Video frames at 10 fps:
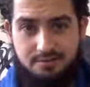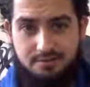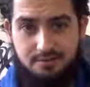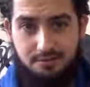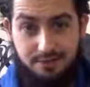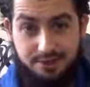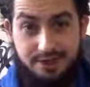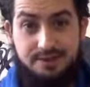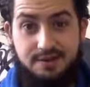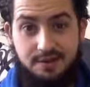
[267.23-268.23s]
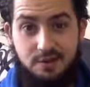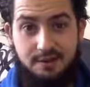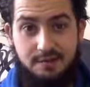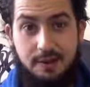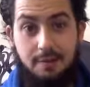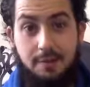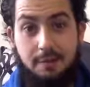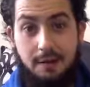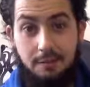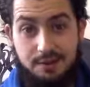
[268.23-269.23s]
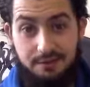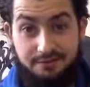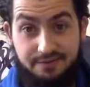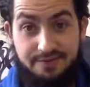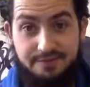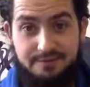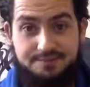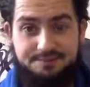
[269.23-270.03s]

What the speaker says: When you're actually listening to it, think about how it might make a Muslim feel.